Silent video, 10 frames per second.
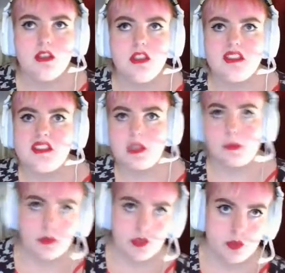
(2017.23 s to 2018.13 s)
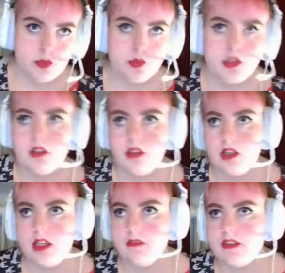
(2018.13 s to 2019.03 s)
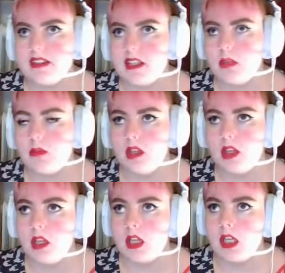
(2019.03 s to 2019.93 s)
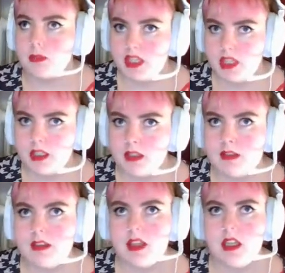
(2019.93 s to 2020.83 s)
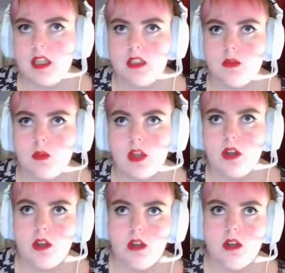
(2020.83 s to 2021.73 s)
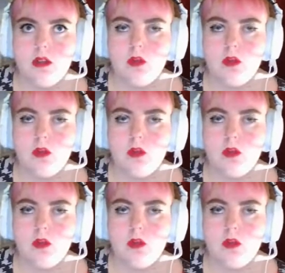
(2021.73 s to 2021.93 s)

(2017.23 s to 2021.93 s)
in the same boat, we all have the same opinions, and we all